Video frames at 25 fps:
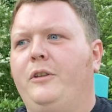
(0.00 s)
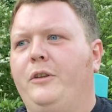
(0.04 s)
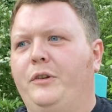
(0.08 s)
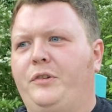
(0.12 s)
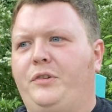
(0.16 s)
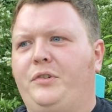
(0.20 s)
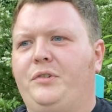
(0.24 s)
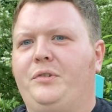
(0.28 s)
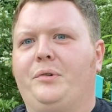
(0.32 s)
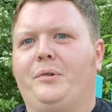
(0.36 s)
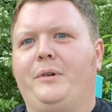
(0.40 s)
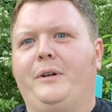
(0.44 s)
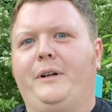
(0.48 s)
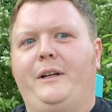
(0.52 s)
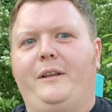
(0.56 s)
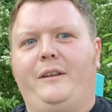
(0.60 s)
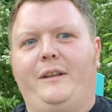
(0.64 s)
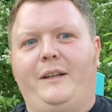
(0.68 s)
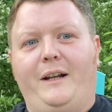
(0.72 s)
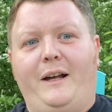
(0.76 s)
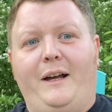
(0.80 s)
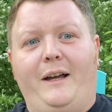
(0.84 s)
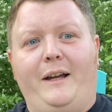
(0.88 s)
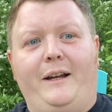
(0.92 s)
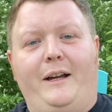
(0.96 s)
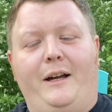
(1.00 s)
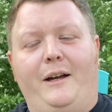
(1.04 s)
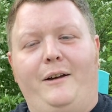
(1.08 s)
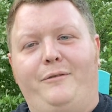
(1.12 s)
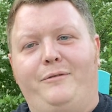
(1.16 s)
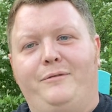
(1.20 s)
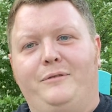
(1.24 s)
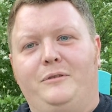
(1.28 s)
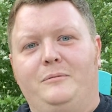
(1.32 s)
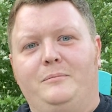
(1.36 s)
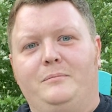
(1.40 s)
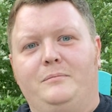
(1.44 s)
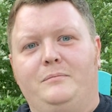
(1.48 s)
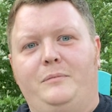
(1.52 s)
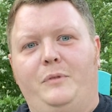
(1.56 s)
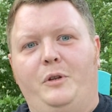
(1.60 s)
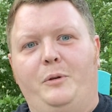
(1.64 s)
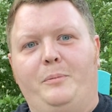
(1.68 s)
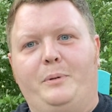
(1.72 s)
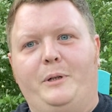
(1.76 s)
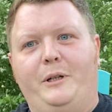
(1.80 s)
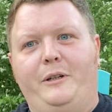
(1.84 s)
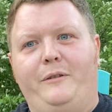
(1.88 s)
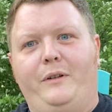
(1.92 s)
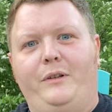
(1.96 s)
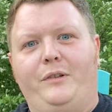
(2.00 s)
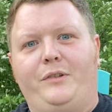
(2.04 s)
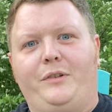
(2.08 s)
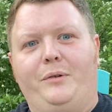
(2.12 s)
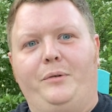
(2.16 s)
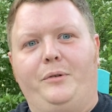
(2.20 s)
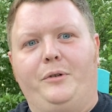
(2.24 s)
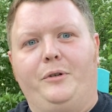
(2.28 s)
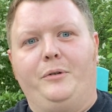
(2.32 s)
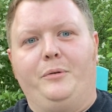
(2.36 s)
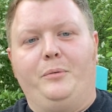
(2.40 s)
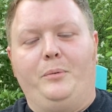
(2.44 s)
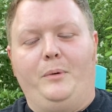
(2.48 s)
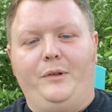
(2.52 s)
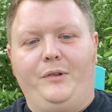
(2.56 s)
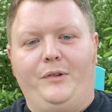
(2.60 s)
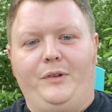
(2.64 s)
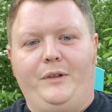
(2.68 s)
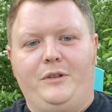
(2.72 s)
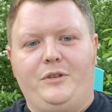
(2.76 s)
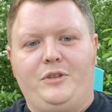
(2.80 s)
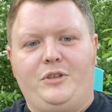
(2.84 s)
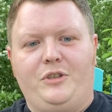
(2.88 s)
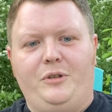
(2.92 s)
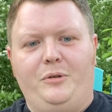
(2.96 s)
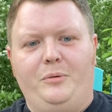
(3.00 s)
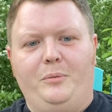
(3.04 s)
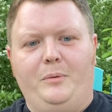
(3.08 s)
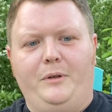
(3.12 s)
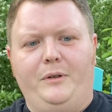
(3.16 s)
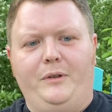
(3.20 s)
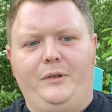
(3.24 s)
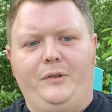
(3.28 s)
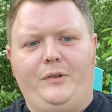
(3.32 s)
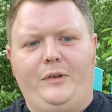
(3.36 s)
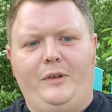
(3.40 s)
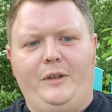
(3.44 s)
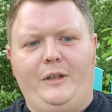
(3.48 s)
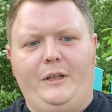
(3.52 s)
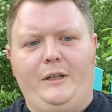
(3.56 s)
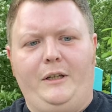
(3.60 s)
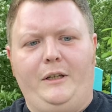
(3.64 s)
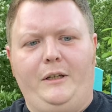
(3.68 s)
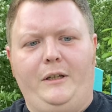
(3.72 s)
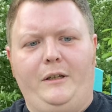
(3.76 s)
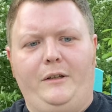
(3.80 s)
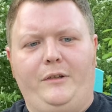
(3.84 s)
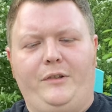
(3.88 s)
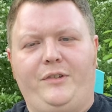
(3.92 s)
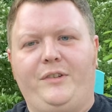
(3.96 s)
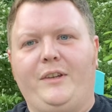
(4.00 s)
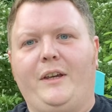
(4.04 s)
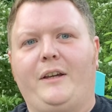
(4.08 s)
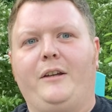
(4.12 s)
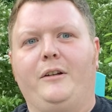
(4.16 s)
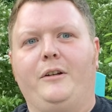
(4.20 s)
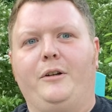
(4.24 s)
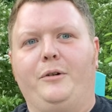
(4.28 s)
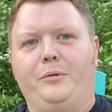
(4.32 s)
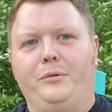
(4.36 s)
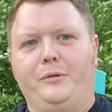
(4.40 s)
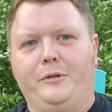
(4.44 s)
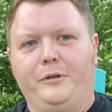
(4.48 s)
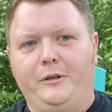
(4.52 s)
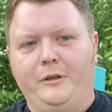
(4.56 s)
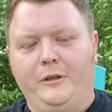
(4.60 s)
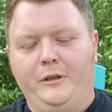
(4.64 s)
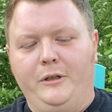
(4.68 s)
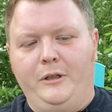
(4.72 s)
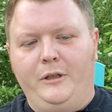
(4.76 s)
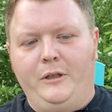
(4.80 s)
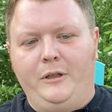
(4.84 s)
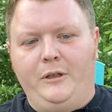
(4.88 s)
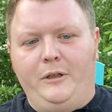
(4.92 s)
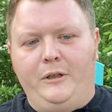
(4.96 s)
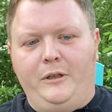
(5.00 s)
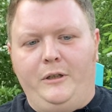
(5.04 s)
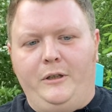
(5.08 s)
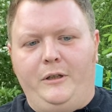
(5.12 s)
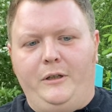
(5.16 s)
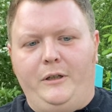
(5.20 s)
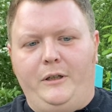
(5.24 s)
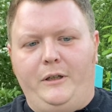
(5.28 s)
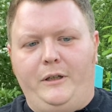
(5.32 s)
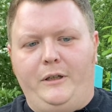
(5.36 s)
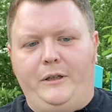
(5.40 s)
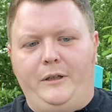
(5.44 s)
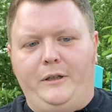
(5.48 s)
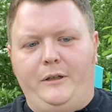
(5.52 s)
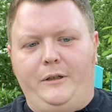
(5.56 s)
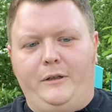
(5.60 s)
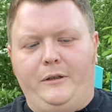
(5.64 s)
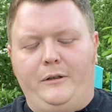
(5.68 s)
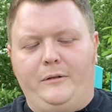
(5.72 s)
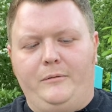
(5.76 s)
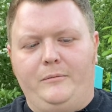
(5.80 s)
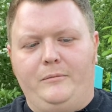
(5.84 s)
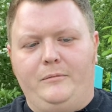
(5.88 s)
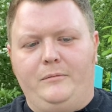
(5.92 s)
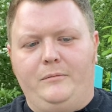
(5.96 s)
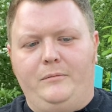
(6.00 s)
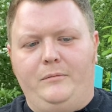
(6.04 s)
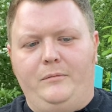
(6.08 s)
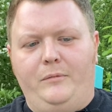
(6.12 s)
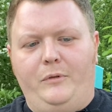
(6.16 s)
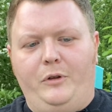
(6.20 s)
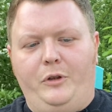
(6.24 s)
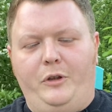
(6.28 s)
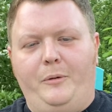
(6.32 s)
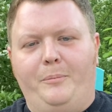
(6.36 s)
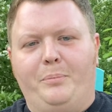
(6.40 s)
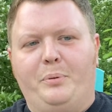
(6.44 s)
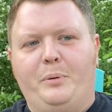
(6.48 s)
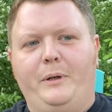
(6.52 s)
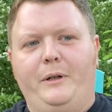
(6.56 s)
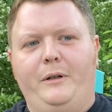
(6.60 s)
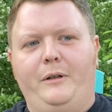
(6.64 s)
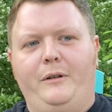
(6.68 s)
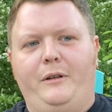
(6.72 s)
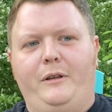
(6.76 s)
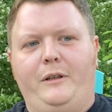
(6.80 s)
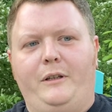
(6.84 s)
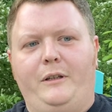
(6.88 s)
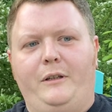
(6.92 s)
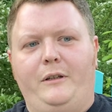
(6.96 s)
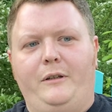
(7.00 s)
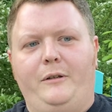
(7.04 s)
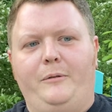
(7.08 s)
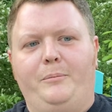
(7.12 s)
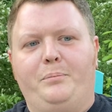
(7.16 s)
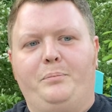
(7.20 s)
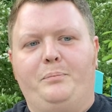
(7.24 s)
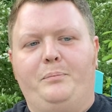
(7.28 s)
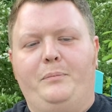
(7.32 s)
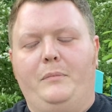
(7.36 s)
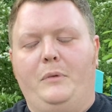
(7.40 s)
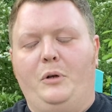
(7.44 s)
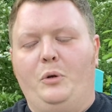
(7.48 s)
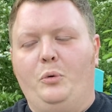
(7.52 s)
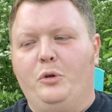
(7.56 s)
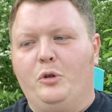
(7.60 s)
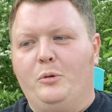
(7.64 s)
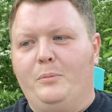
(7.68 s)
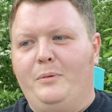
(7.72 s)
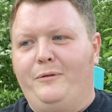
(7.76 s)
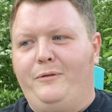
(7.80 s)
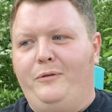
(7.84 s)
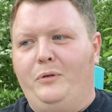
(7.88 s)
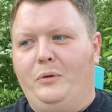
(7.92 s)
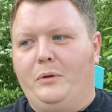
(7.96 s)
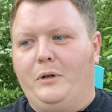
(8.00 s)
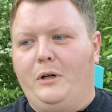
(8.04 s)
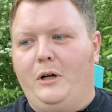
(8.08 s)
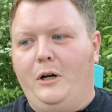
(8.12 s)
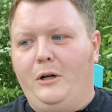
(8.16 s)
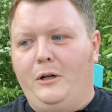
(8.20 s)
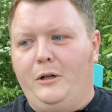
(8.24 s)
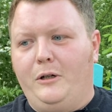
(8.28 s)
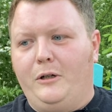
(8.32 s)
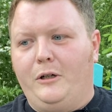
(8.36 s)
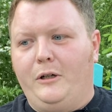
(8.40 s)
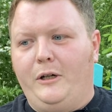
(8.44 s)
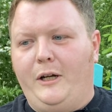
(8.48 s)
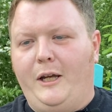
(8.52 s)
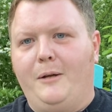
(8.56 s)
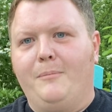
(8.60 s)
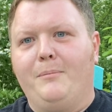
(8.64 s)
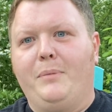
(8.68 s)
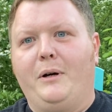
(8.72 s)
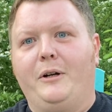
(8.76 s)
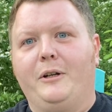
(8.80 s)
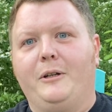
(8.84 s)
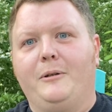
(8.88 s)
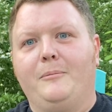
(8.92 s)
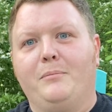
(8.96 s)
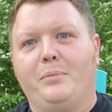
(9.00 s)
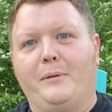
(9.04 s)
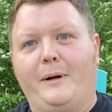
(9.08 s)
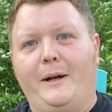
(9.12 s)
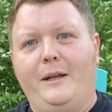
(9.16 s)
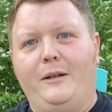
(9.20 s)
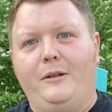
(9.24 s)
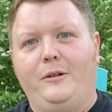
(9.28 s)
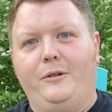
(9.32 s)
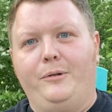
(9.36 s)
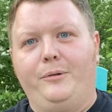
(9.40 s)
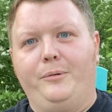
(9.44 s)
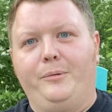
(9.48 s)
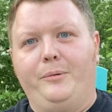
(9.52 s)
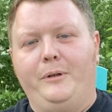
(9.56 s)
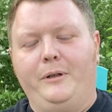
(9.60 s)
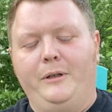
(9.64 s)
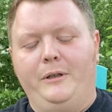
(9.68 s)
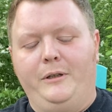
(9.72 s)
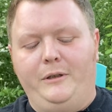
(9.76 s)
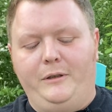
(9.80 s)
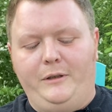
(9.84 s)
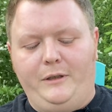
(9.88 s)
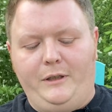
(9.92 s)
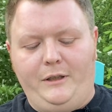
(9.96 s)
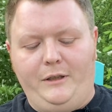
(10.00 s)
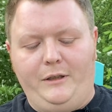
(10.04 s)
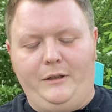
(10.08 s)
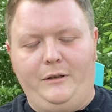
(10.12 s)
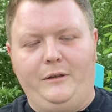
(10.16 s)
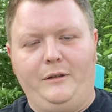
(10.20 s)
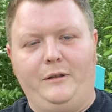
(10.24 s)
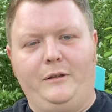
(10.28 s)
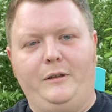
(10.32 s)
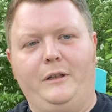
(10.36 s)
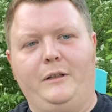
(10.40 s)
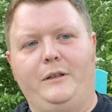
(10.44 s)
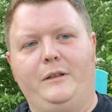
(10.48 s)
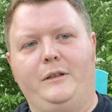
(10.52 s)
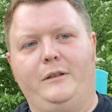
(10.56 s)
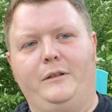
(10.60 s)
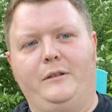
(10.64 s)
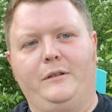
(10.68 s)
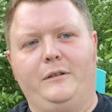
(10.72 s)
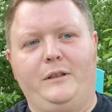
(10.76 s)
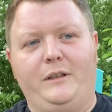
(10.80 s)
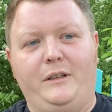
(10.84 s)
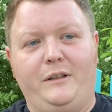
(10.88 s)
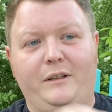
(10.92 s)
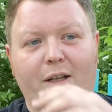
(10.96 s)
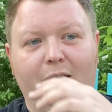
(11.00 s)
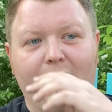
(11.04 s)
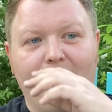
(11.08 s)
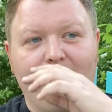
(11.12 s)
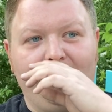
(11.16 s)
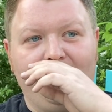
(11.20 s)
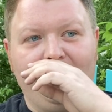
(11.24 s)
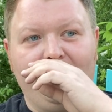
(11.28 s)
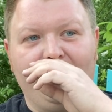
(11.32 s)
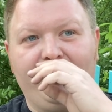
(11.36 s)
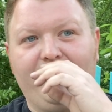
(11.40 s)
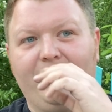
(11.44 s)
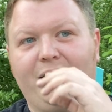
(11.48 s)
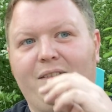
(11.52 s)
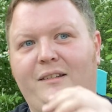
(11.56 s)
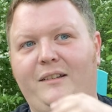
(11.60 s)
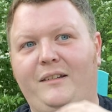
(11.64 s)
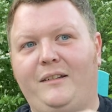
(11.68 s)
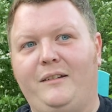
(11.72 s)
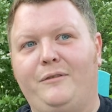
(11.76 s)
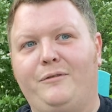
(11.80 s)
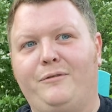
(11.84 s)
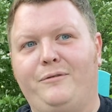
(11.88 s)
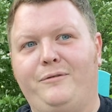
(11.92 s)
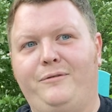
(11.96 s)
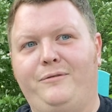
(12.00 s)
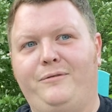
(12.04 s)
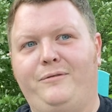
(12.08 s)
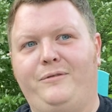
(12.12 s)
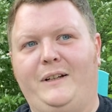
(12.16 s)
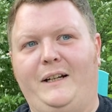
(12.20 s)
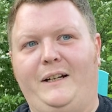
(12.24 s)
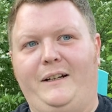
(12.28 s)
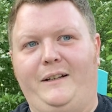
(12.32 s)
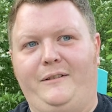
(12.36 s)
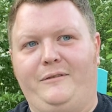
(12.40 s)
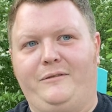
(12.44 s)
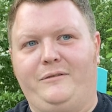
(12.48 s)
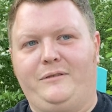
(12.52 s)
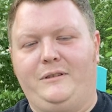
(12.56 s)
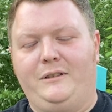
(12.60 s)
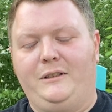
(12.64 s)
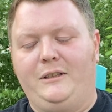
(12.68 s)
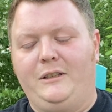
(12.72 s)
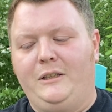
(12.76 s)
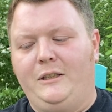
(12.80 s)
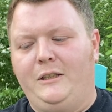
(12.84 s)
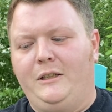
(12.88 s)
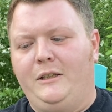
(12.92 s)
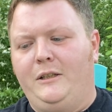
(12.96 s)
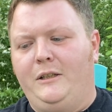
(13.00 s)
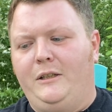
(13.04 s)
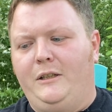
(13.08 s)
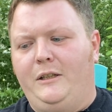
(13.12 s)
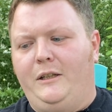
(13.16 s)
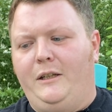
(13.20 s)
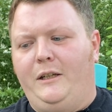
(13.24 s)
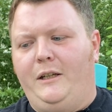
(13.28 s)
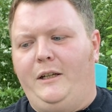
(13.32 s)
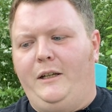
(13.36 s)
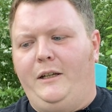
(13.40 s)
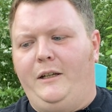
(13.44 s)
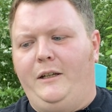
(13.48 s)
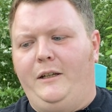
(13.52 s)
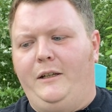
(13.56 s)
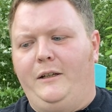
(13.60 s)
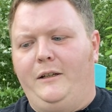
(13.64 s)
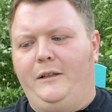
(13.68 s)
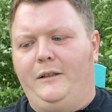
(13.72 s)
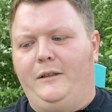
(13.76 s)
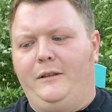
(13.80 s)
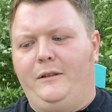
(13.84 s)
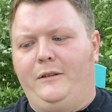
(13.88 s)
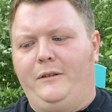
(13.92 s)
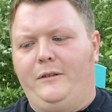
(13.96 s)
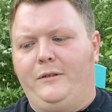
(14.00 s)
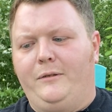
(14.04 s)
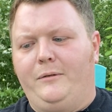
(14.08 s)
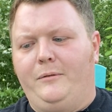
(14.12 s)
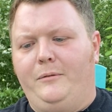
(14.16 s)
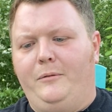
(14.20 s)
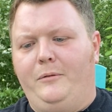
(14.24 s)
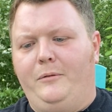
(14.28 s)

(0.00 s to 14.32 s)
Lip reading: story that I got from the previous owner was that she was the second owner. The owner before her had bought it brand new in 1965, and